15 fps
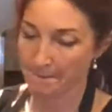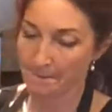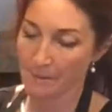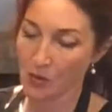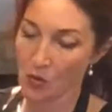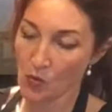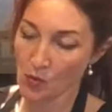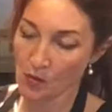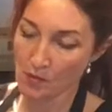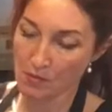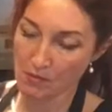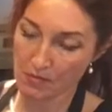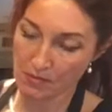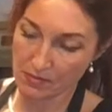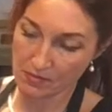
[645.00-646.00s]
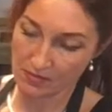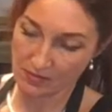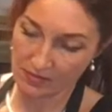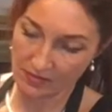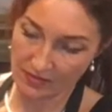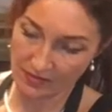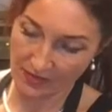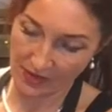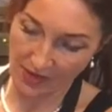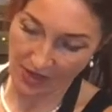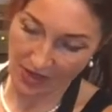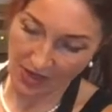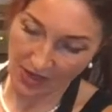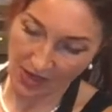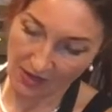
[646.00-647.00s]
Boom!
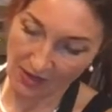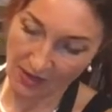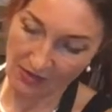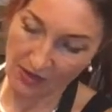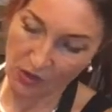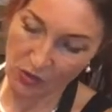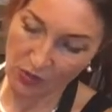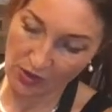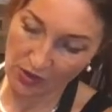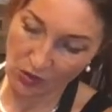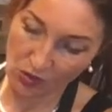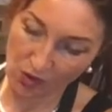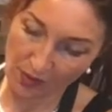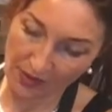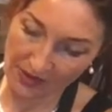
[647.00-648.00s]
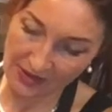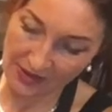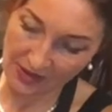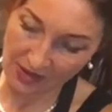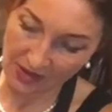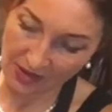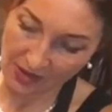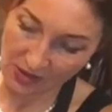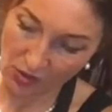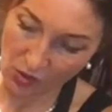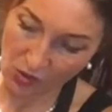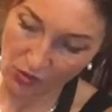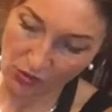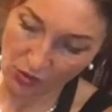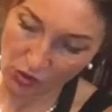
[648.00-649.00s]
Another unique gourmet dinner is
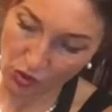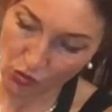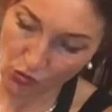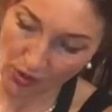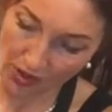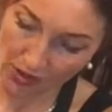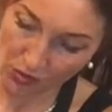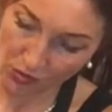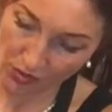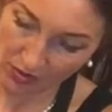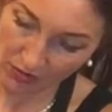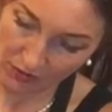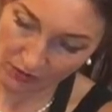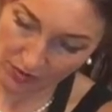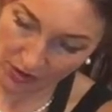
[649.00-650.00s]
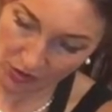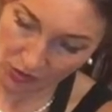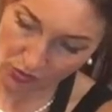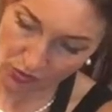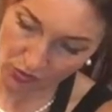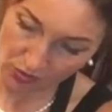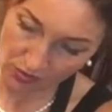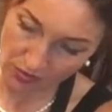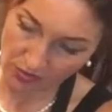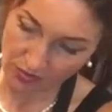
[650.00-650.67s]
on its way to the pressure cooker.